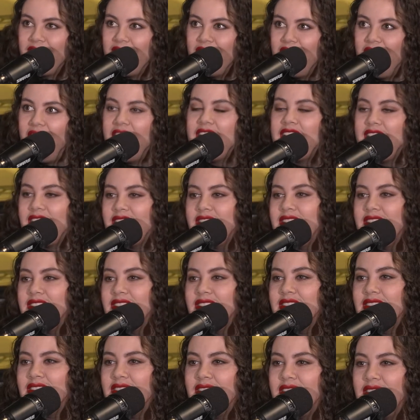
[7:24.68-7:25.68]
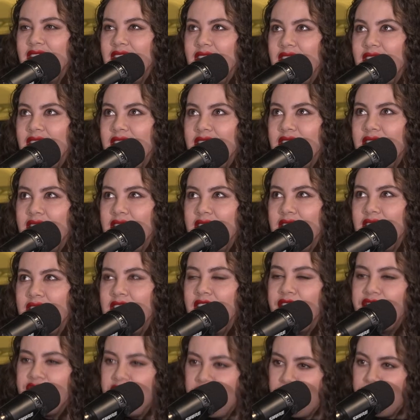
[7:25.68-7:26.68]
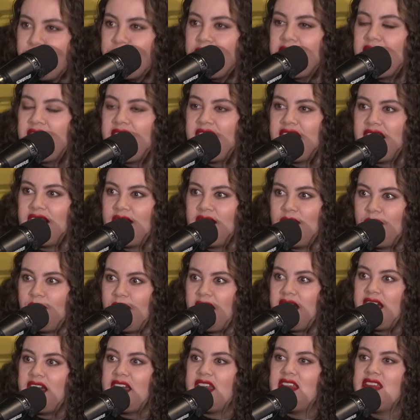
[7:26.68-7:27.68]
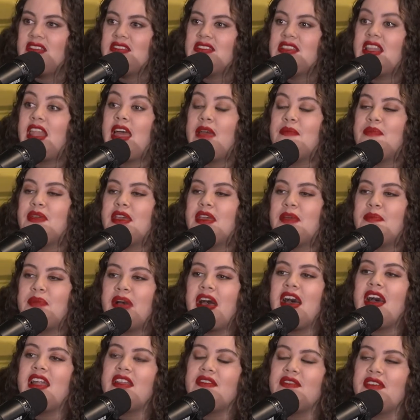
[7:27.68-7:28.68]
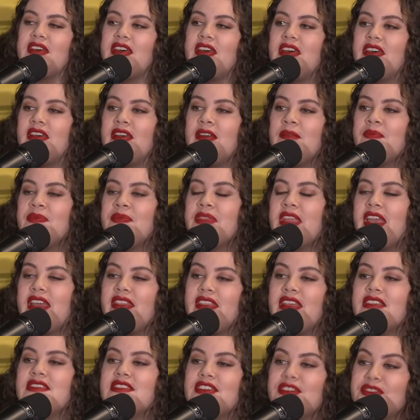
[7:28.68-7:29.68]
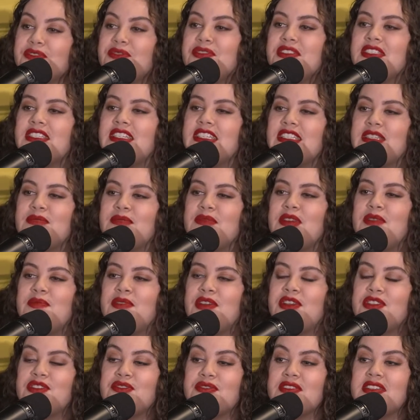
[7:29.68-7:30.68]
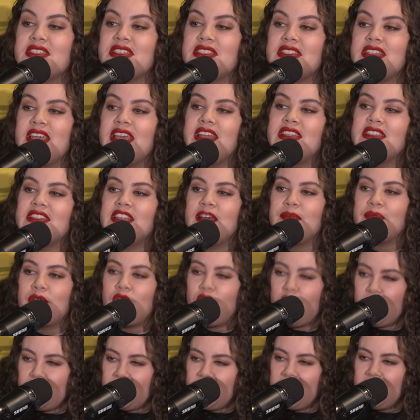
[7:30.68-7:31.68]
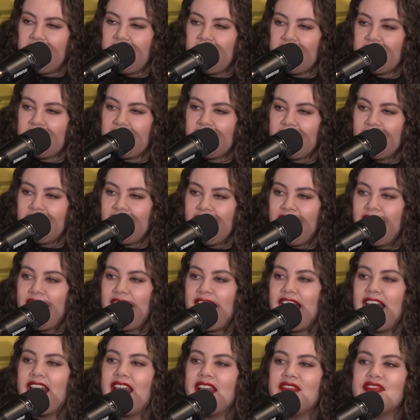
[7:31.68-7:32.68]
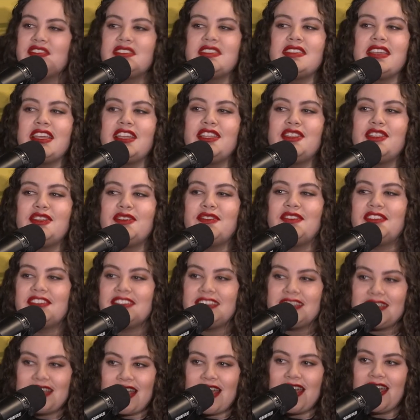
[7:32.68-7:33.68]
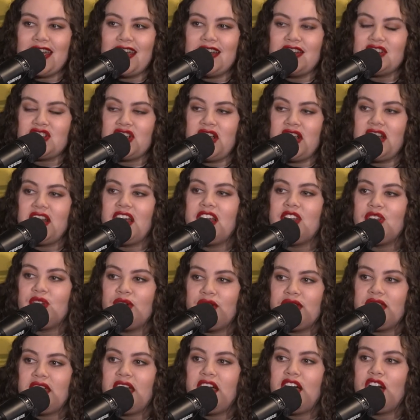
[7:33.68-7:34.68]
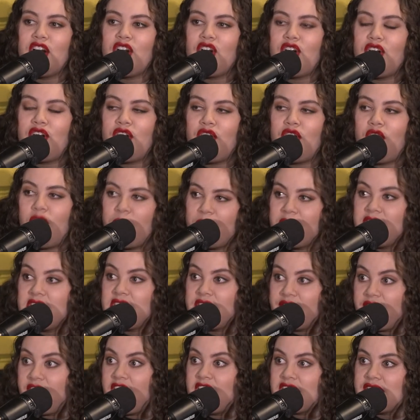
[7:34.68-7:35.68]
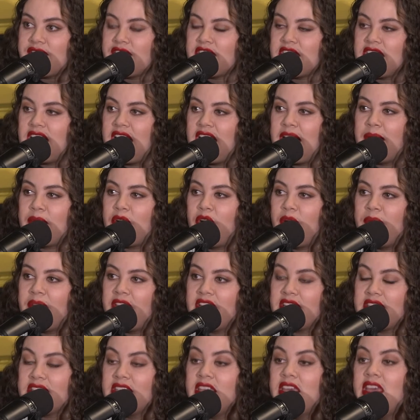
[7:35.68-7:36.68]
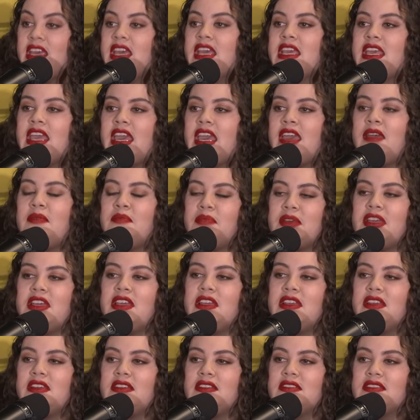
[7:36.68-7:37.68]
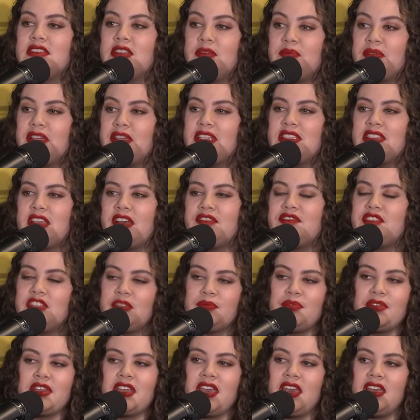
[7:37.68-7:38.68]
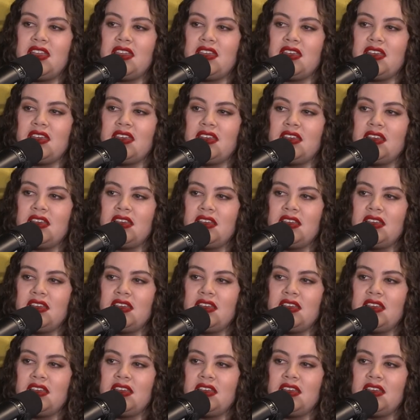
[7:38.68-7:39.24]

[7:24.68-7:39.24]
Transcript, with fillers: I guess, self-deprecate in a way to like be a part of it. And that's interesting to me because you're a stand-up comic, and I've seen you on stage, and I know that a common device for stand-up comics can be to be self-deprecating,